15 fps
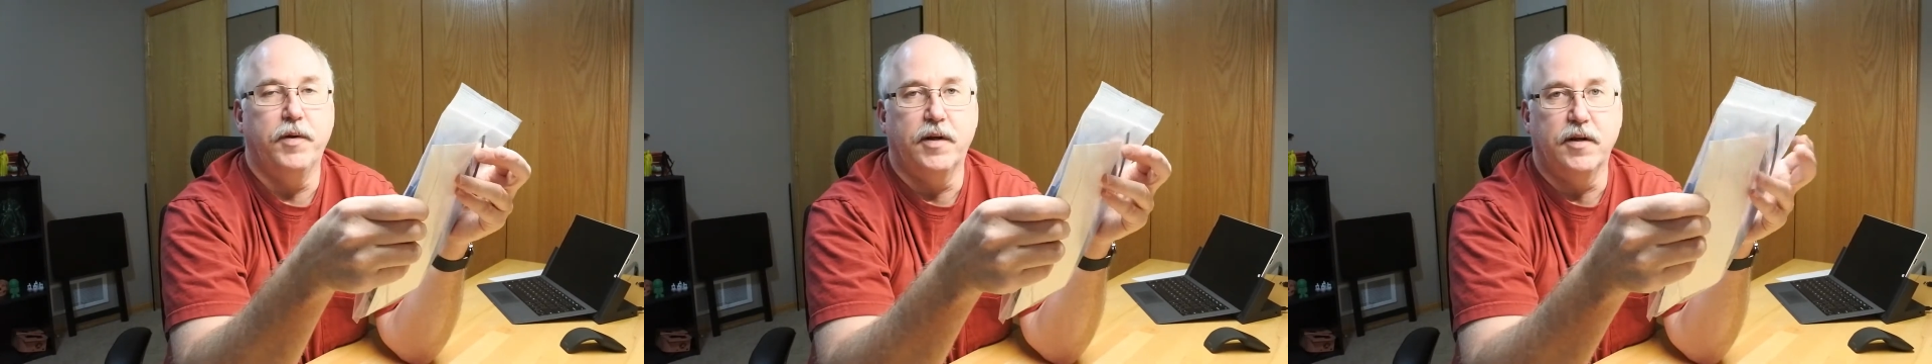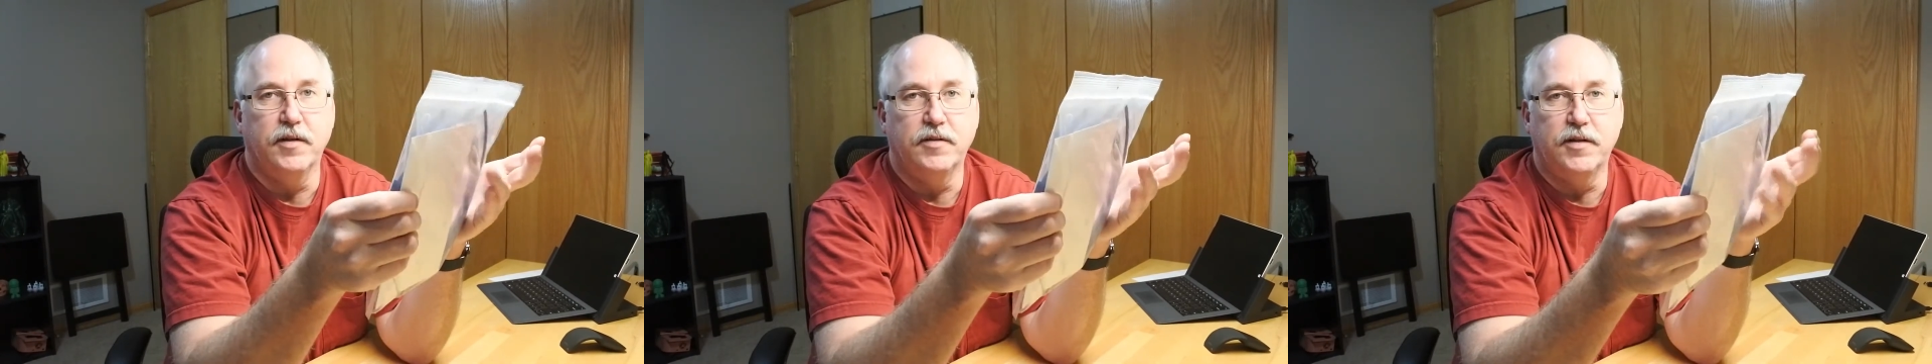
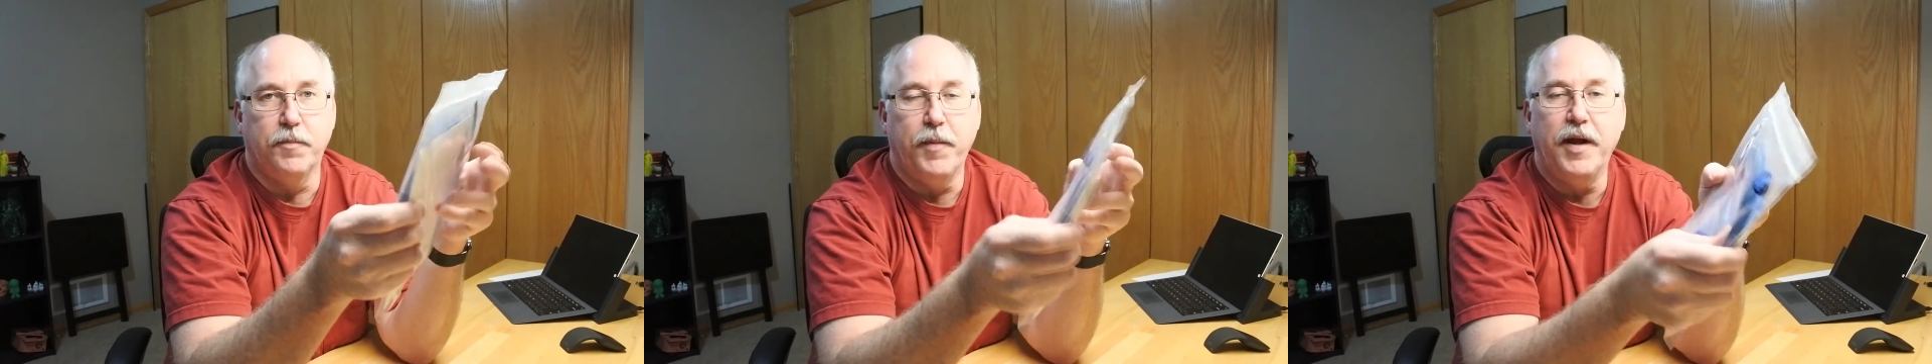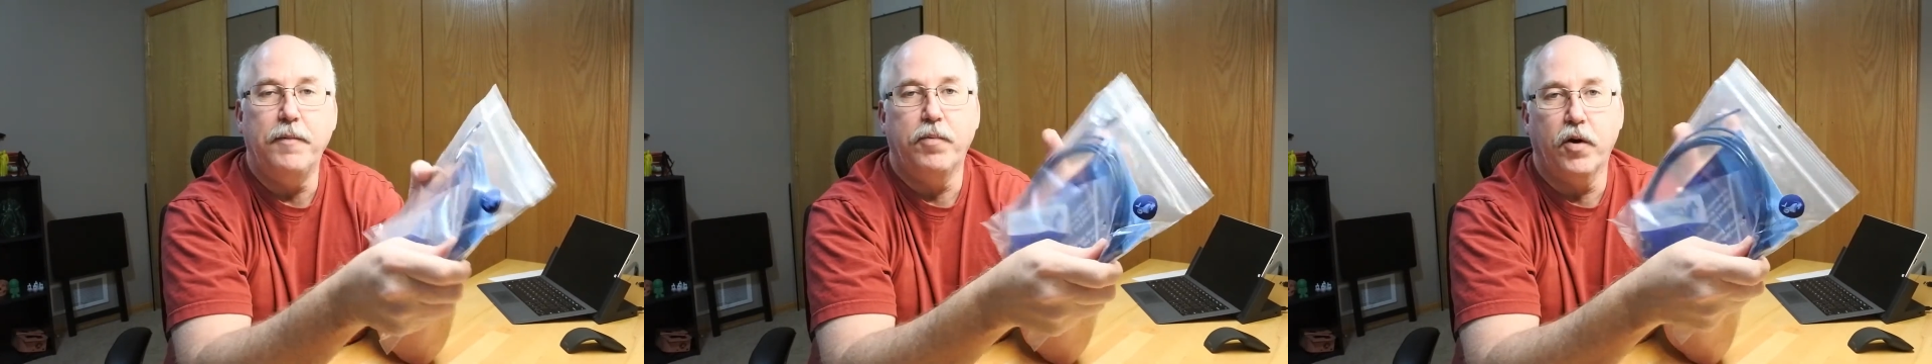because the
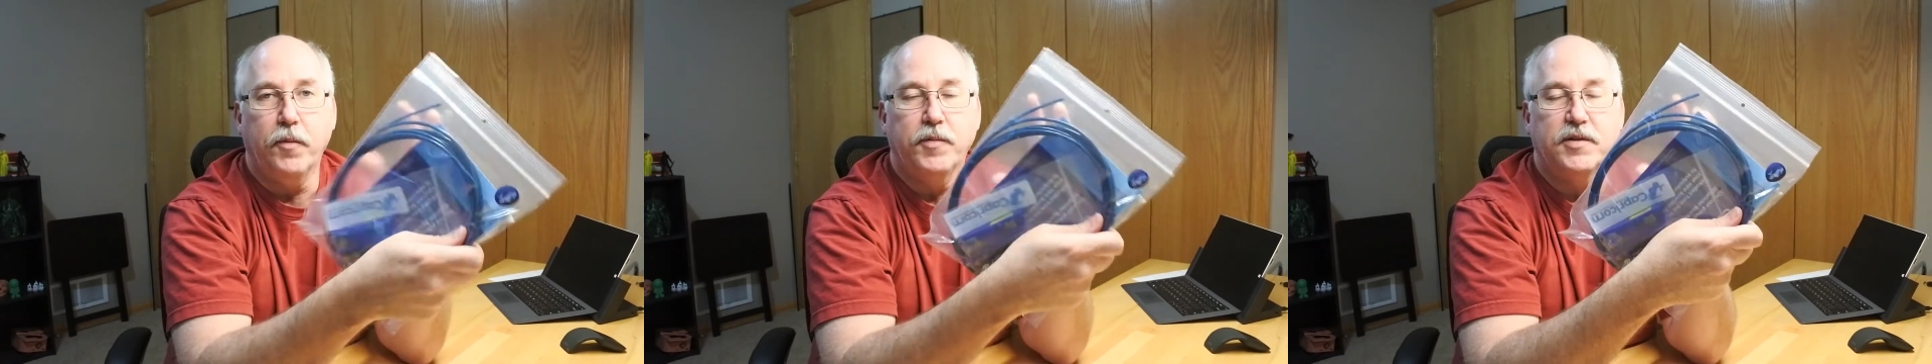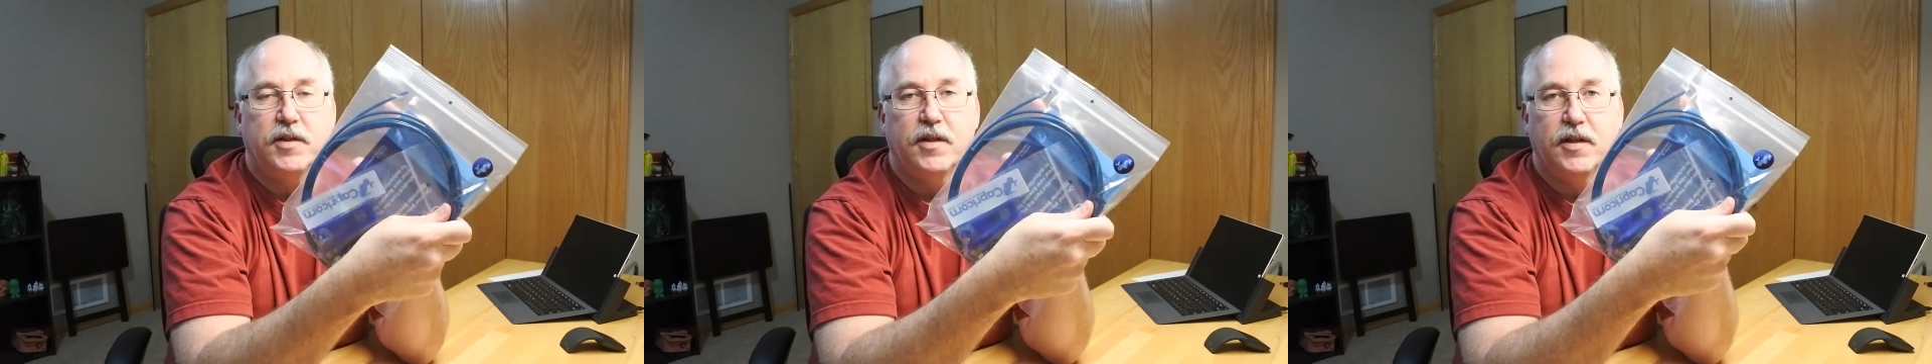main
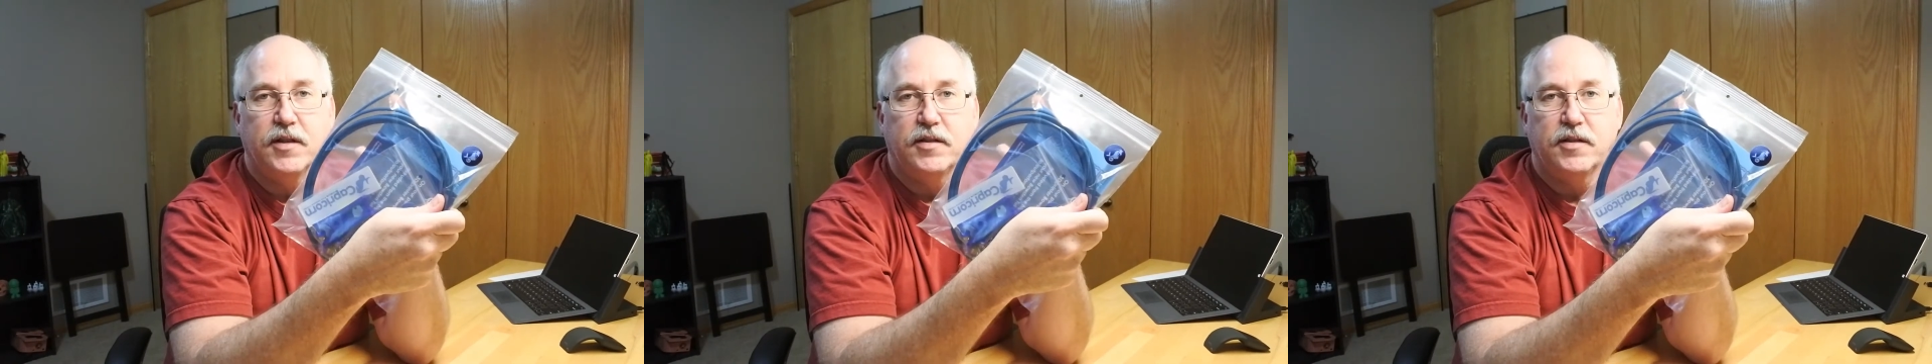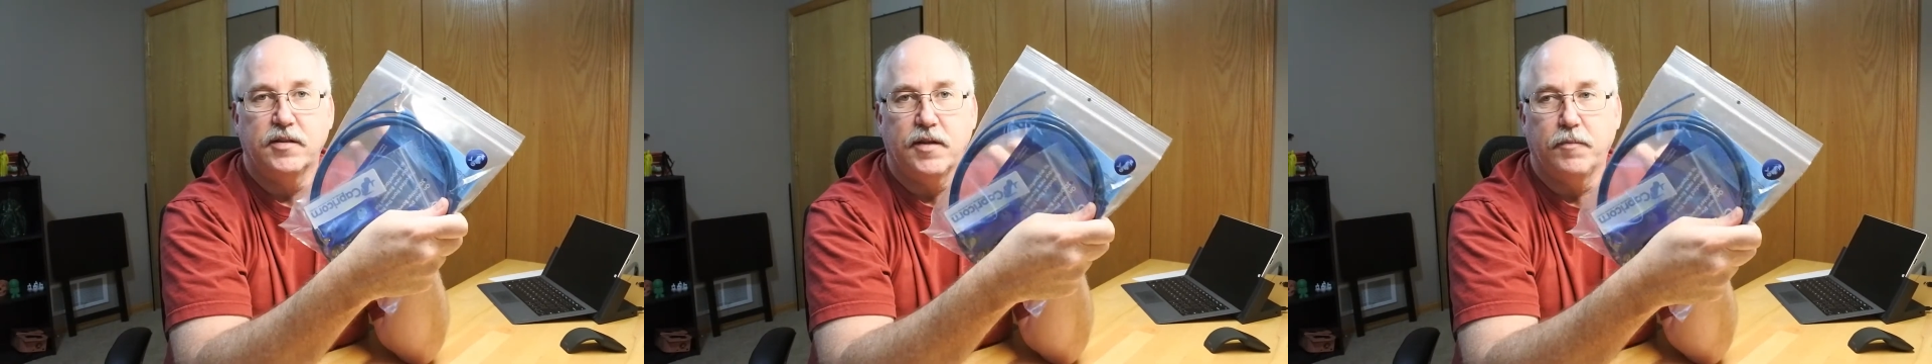purpose of this is